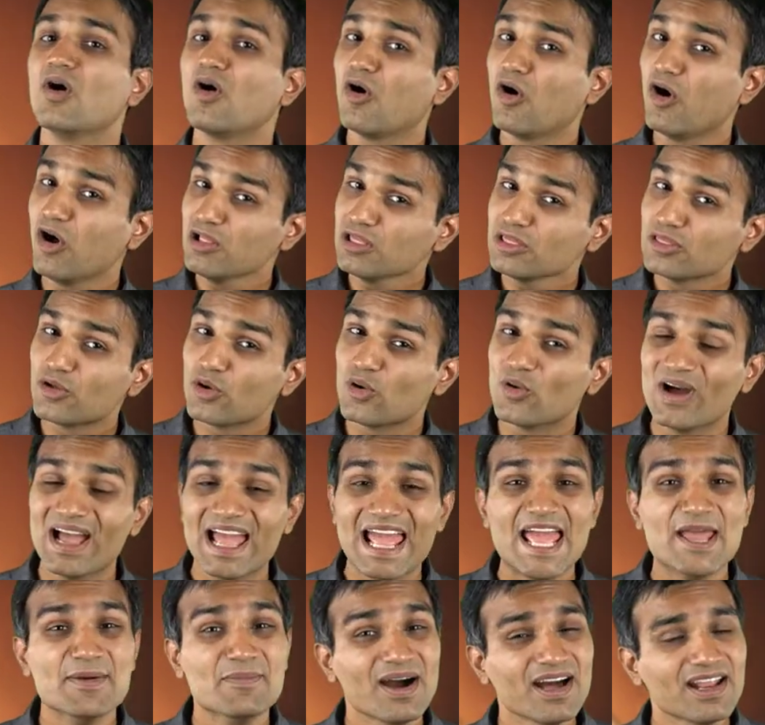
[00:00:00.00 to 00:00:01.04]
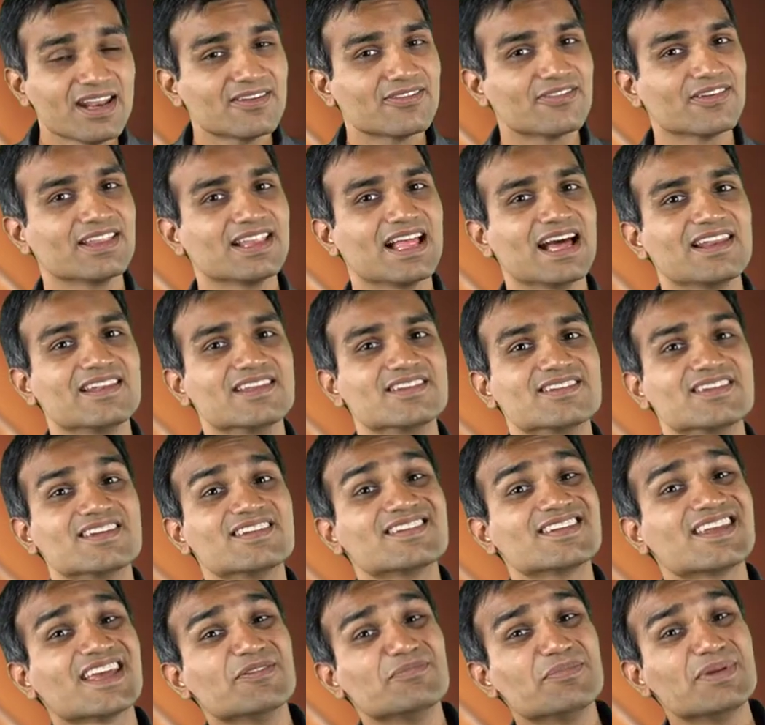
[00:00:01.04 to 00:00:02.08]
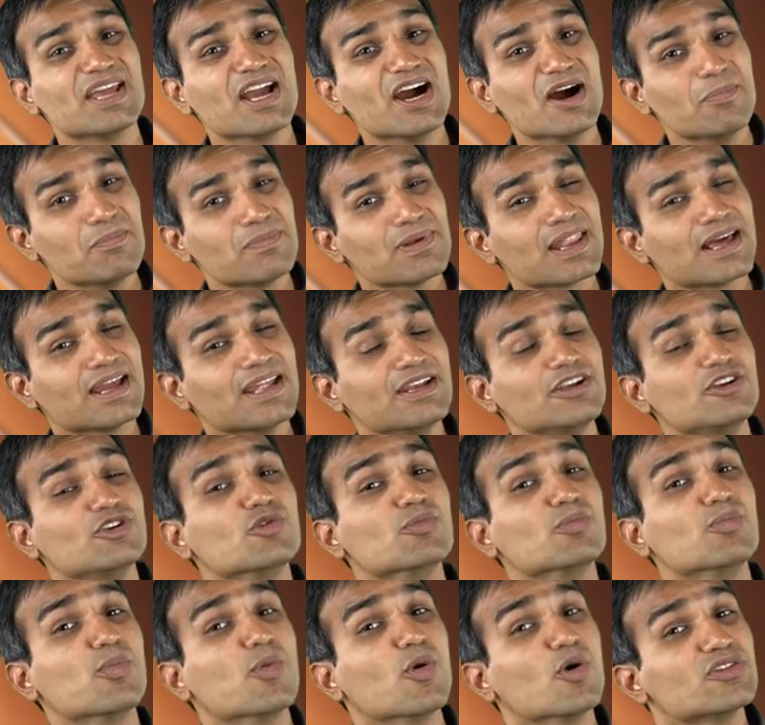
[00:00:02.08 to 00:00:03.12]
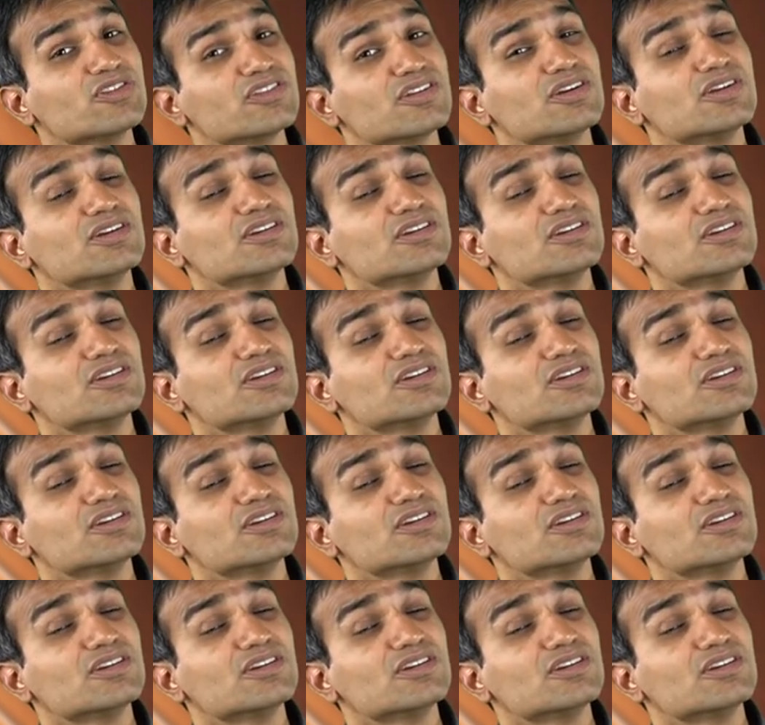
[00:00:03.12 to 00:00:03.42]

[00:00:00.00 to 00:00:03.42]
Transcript: Although MRF analysis can be applied to both